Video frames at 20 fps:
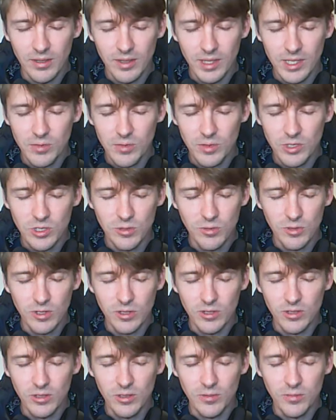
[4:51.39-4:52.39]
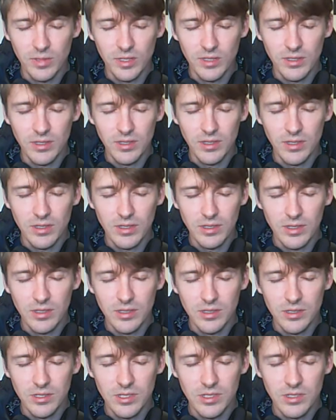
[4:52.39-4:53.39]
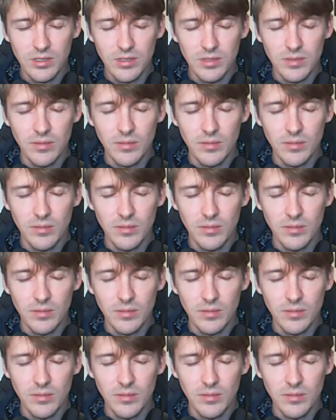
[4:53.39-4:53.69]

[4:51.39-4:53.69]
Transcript: that's what you want to do, but just